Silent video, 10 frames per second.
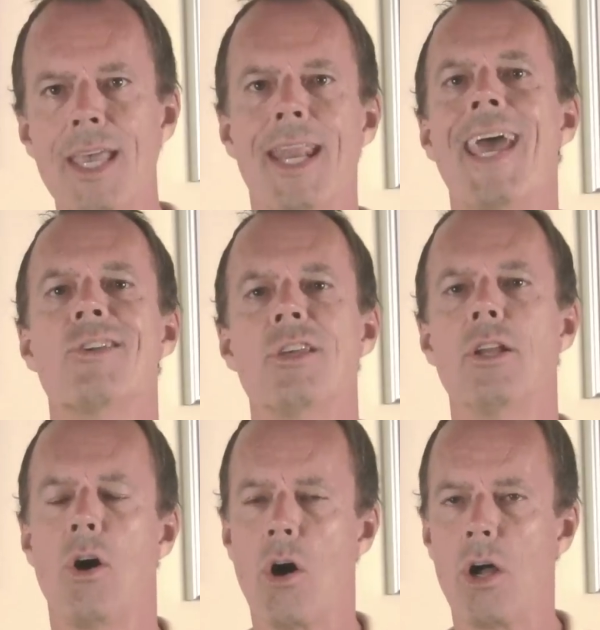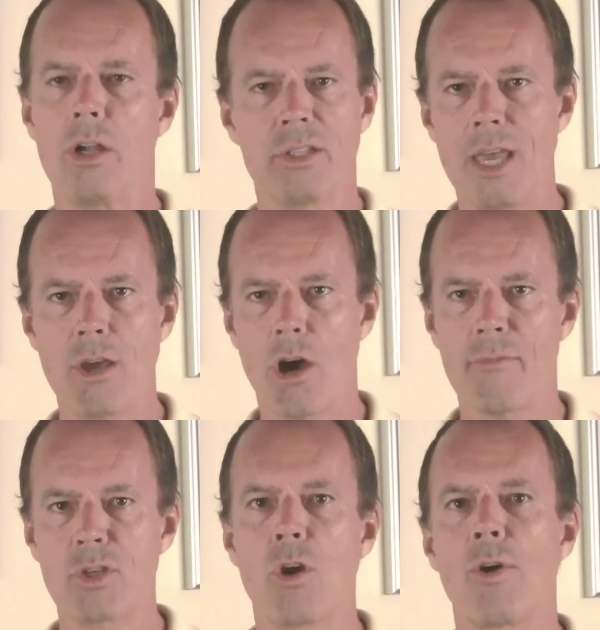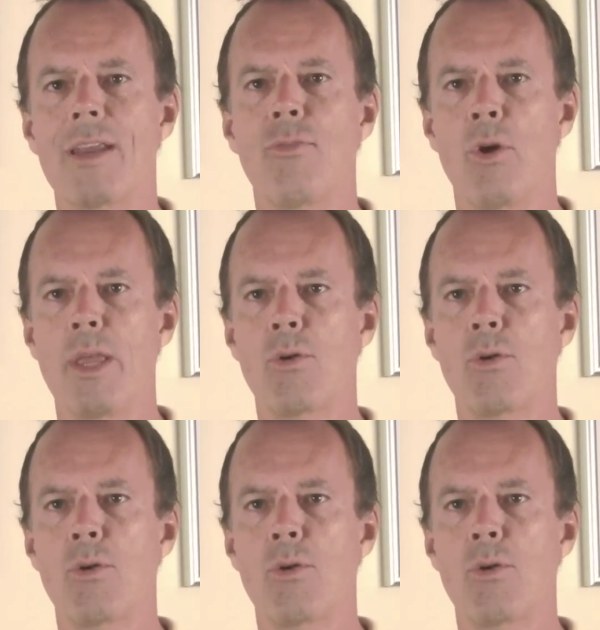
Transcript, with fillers: And as in all All takeoffs, correct for any